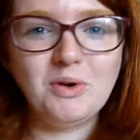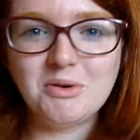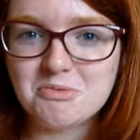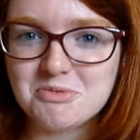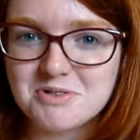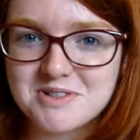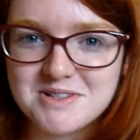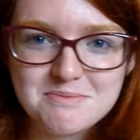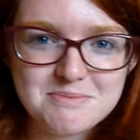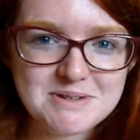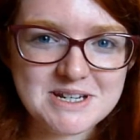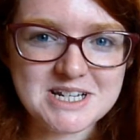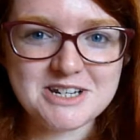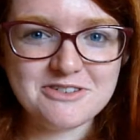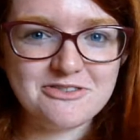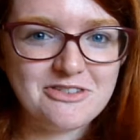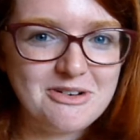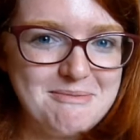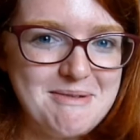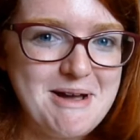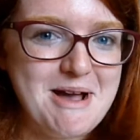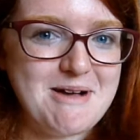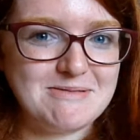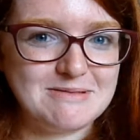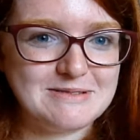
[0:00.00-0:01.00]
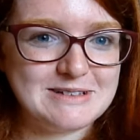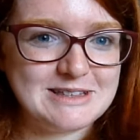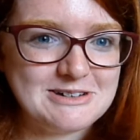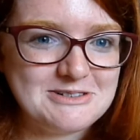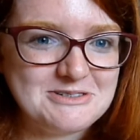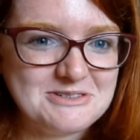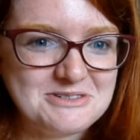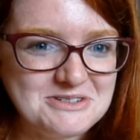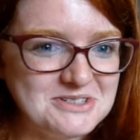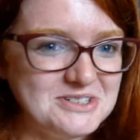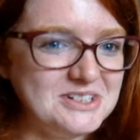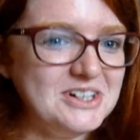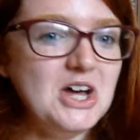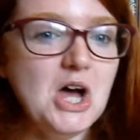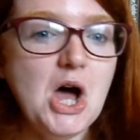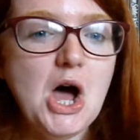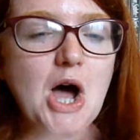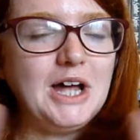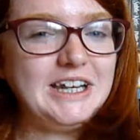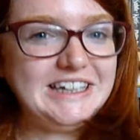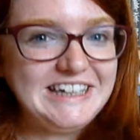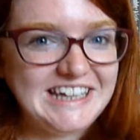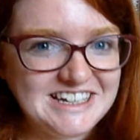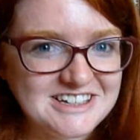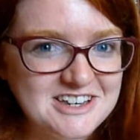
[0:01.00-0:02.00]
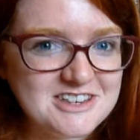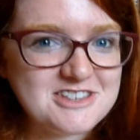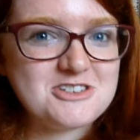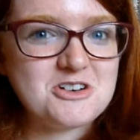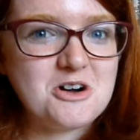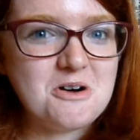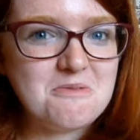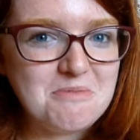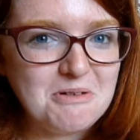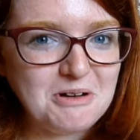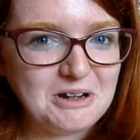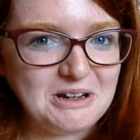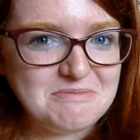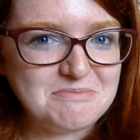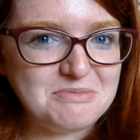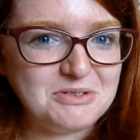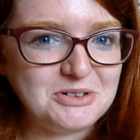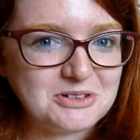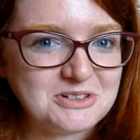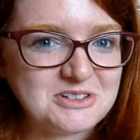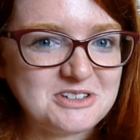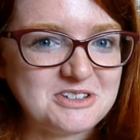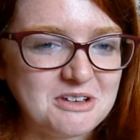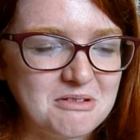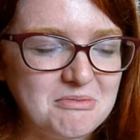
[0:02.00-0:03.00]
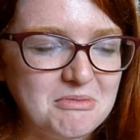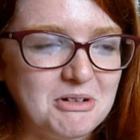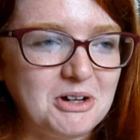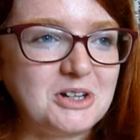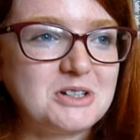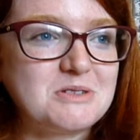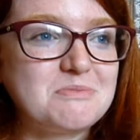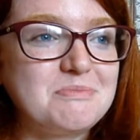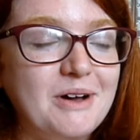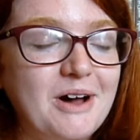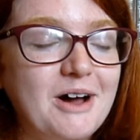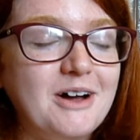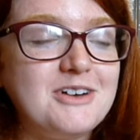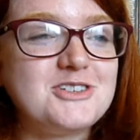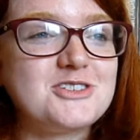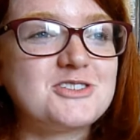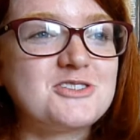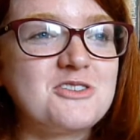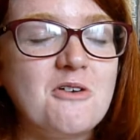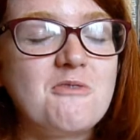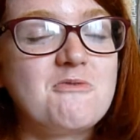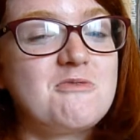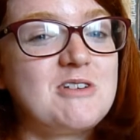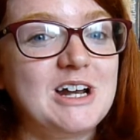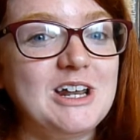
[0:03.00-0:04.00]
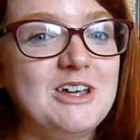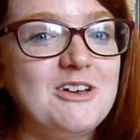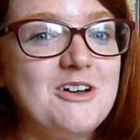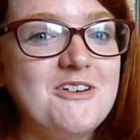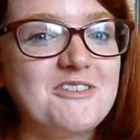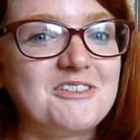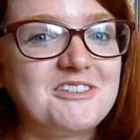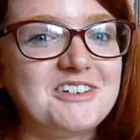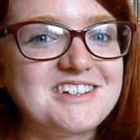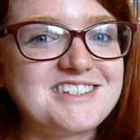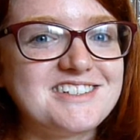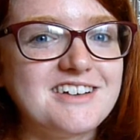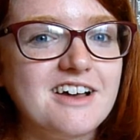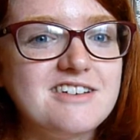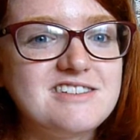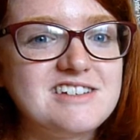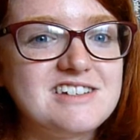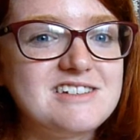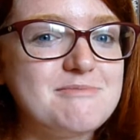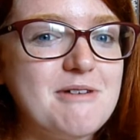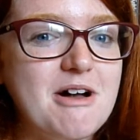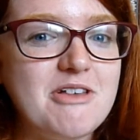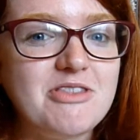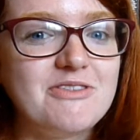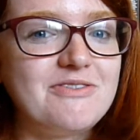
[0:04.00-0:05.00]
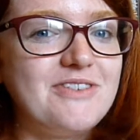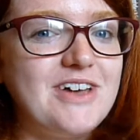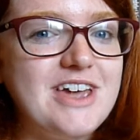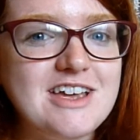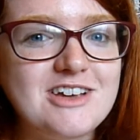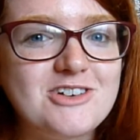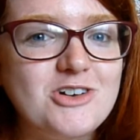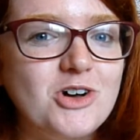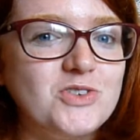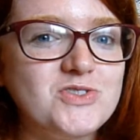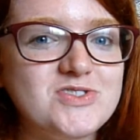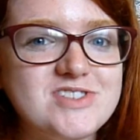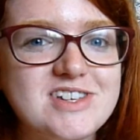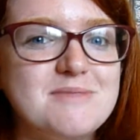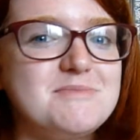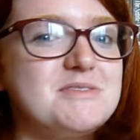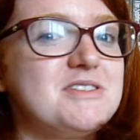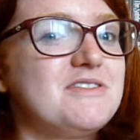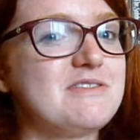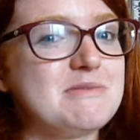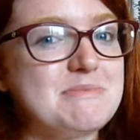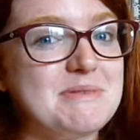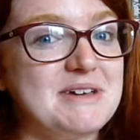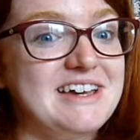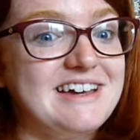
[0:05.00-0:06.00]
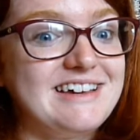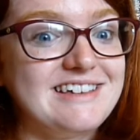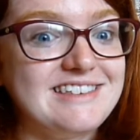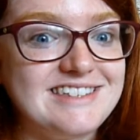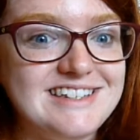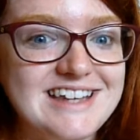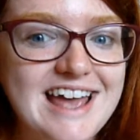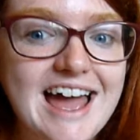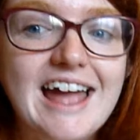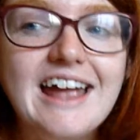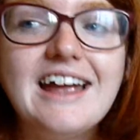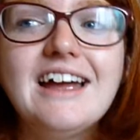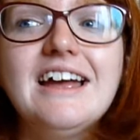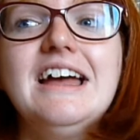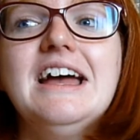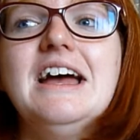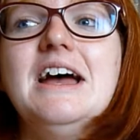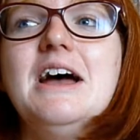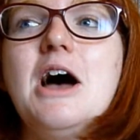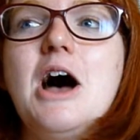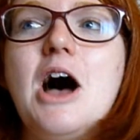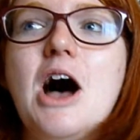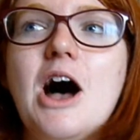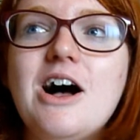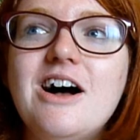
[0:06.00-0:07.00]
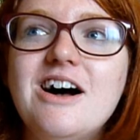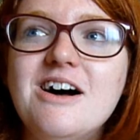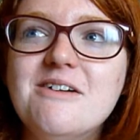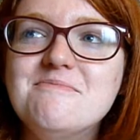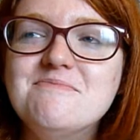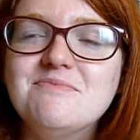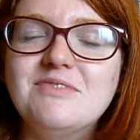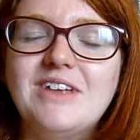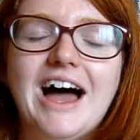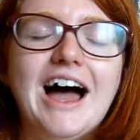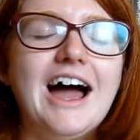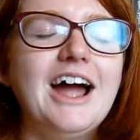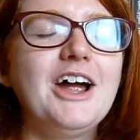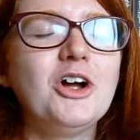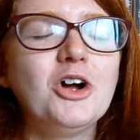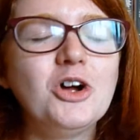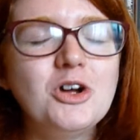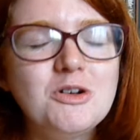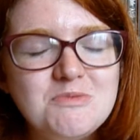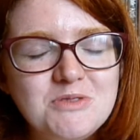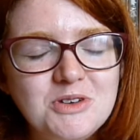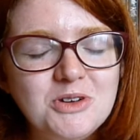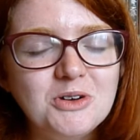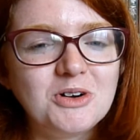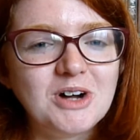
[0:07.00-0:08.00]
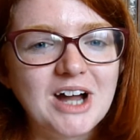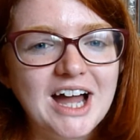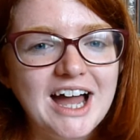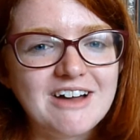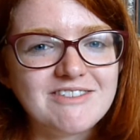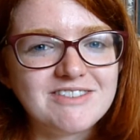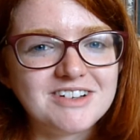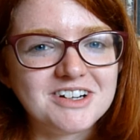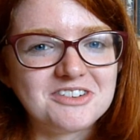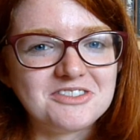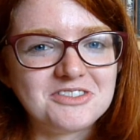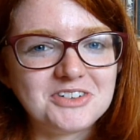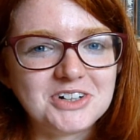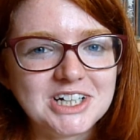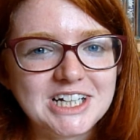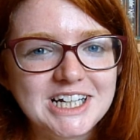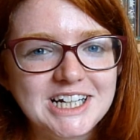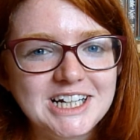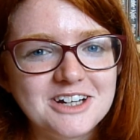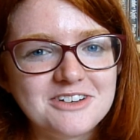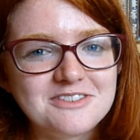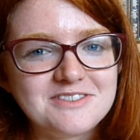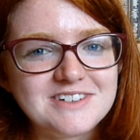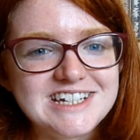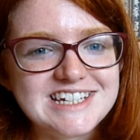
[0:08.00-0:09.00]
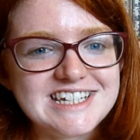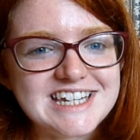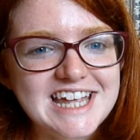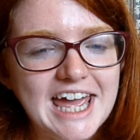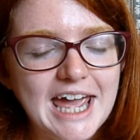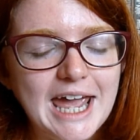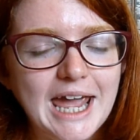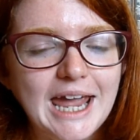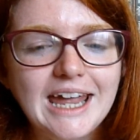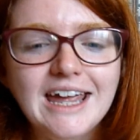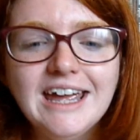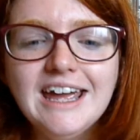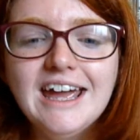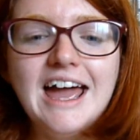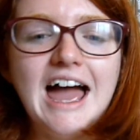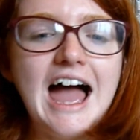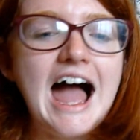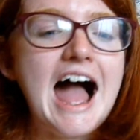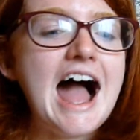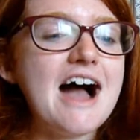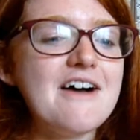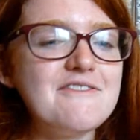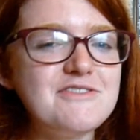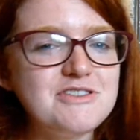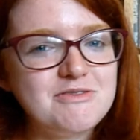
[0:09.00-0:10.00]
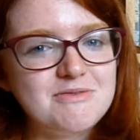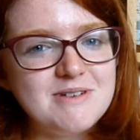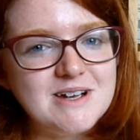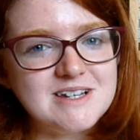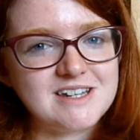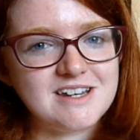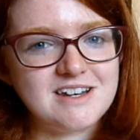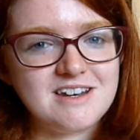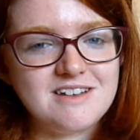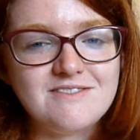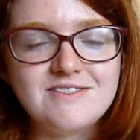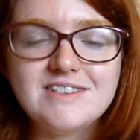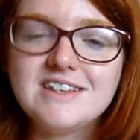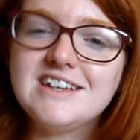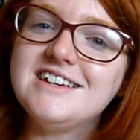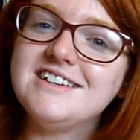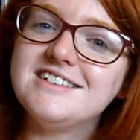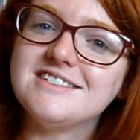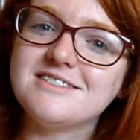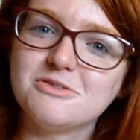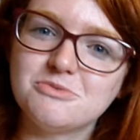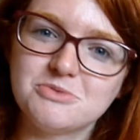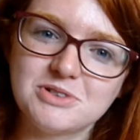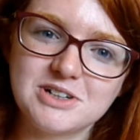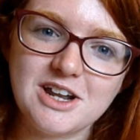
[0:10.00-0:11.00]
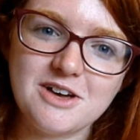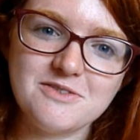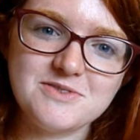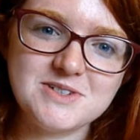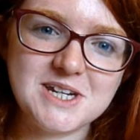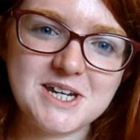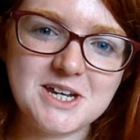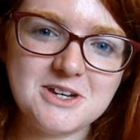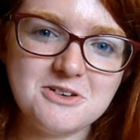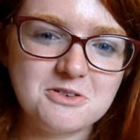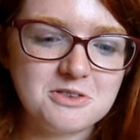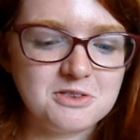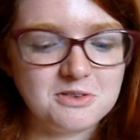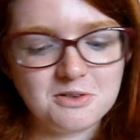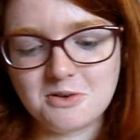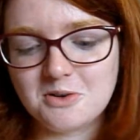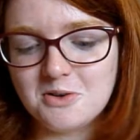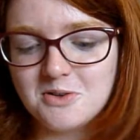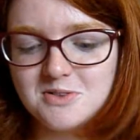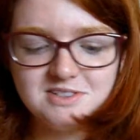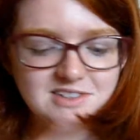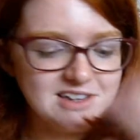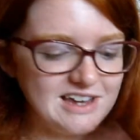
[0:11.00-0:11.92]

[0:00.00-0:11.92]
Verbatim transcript: it was a bit of a mammoth haul. I need to stop buying books so much, but I just got really overexcited about the vague concept of a birthday. Um, I hope you're having a really lovely day. Have you read any of these? Would love to hear your thoughts